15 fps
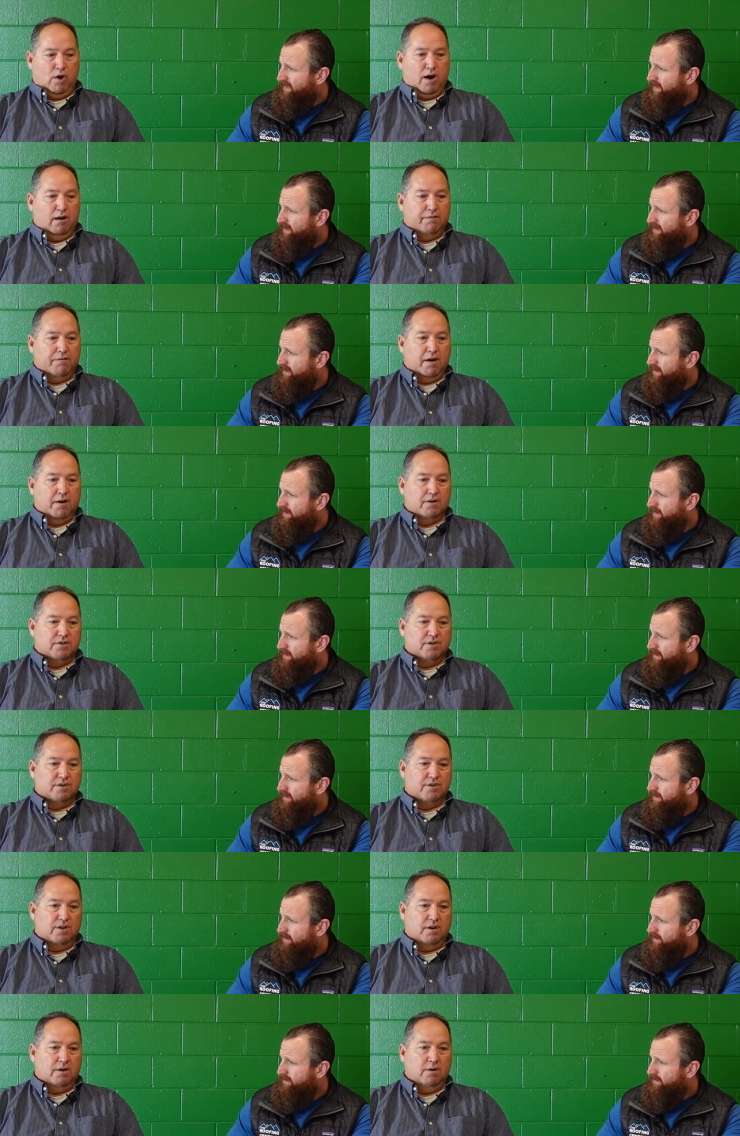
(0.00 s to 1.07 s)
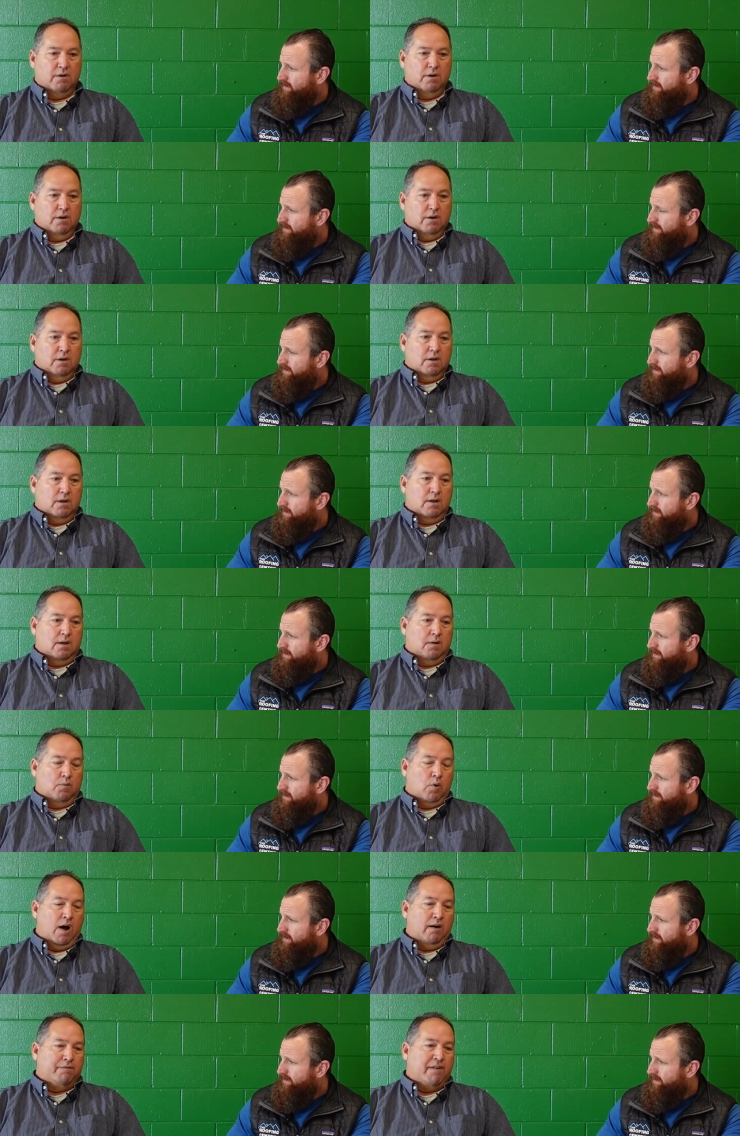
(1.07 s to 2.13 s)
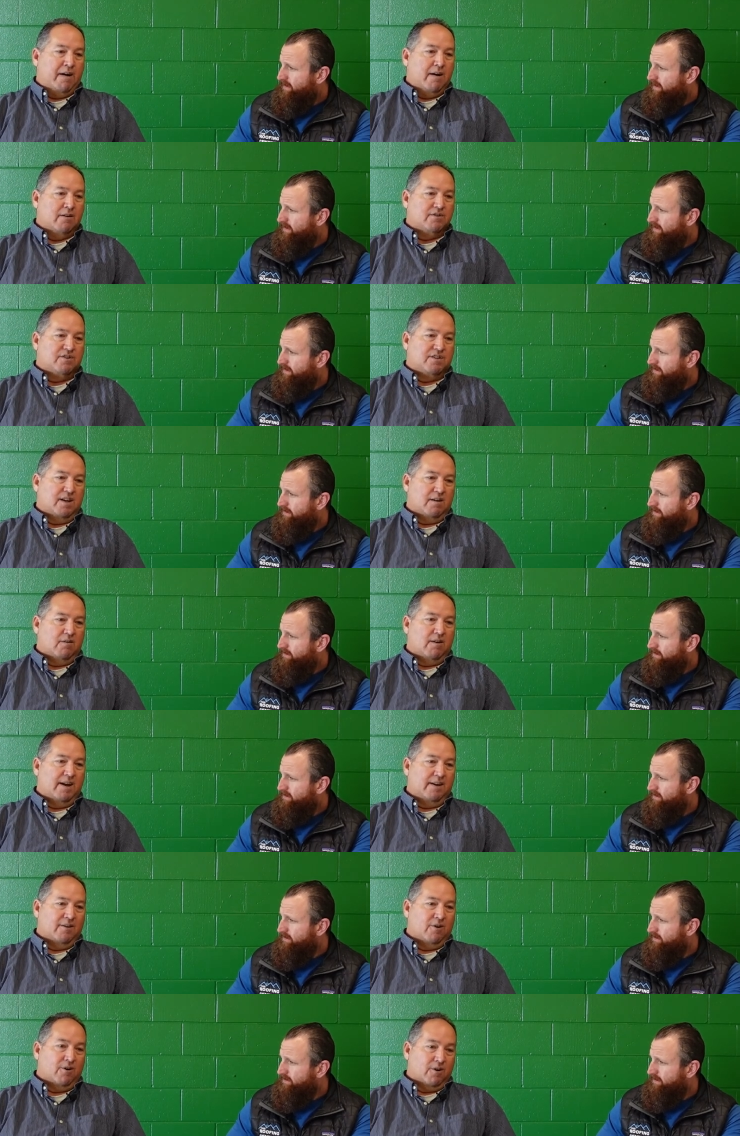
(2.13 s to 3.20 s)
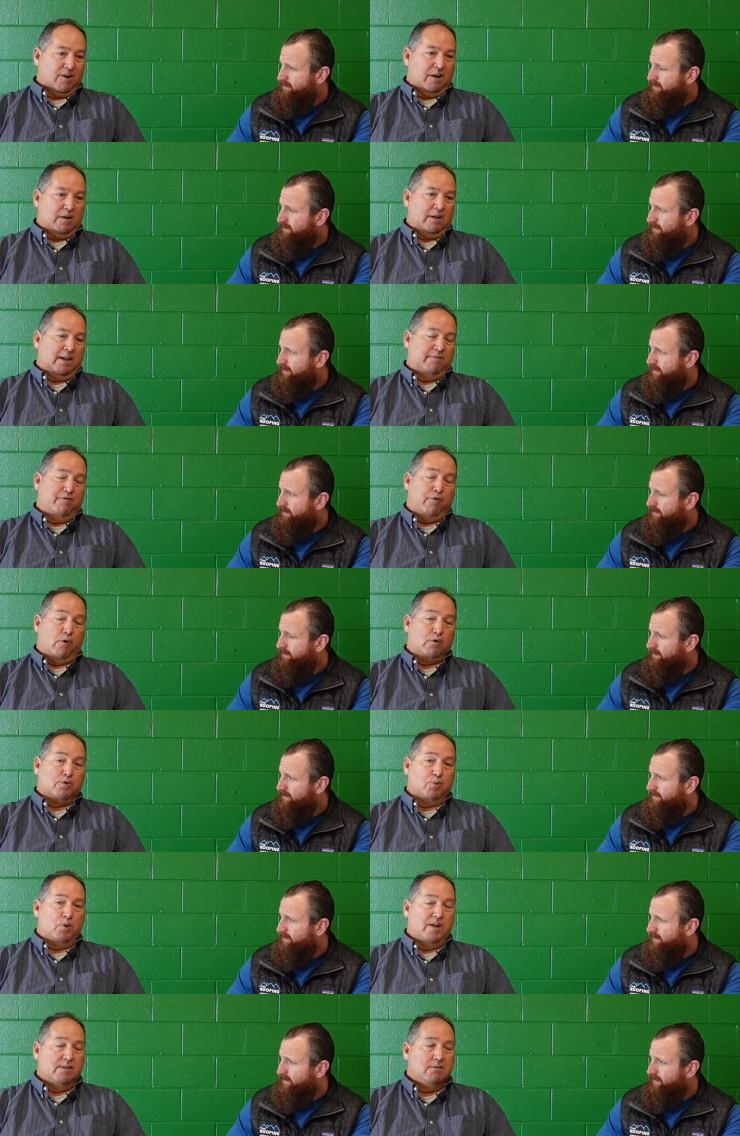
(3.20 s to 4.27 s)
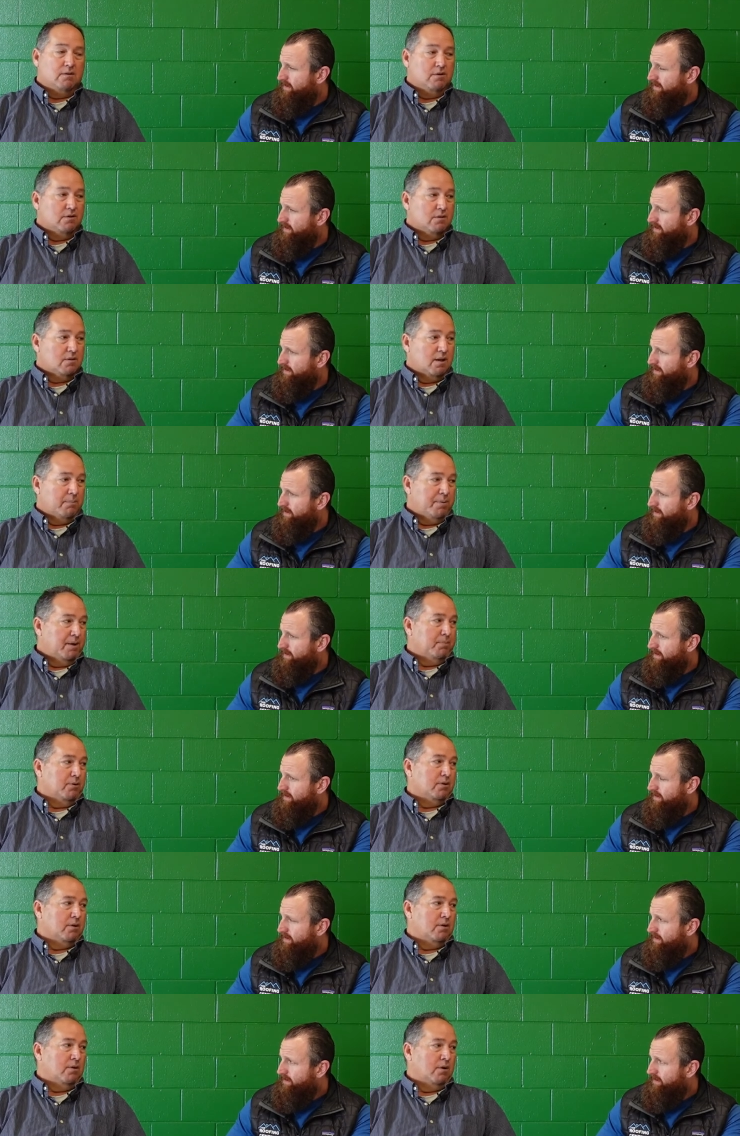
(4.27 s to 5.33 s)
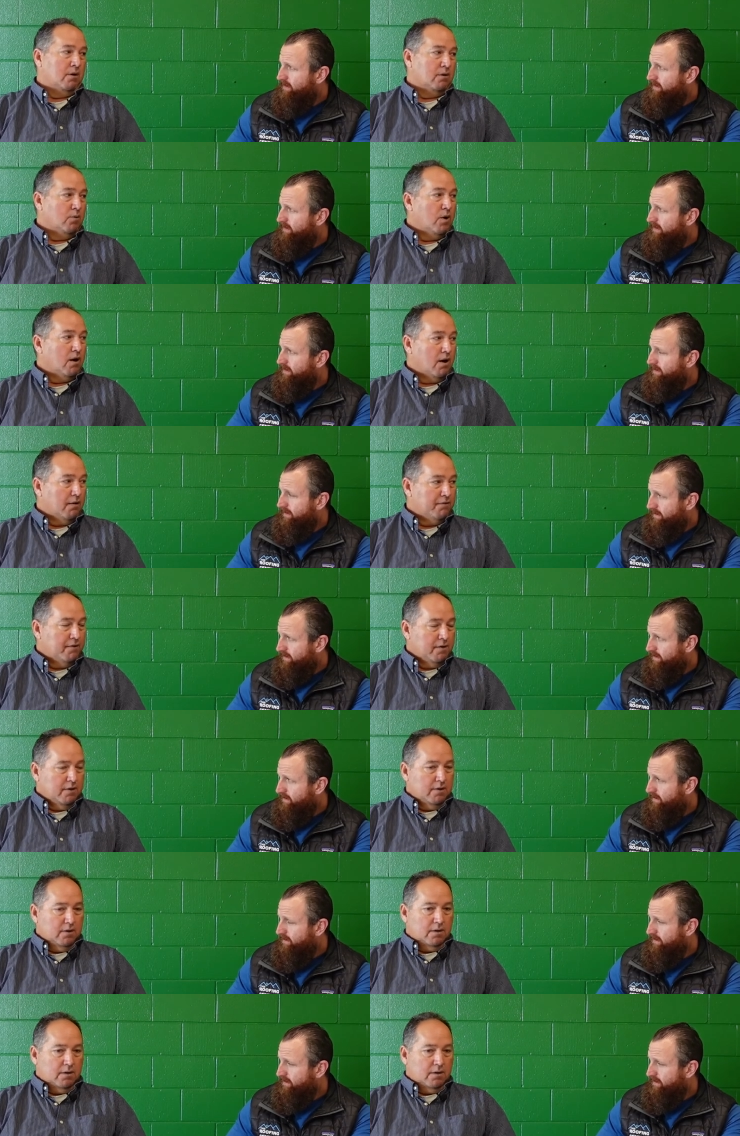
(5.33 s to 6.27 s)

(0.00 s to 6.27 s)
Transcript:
Speaker 1: wildfires this year. Uh, wildfires generate hurricane force winds that people aren't aware of.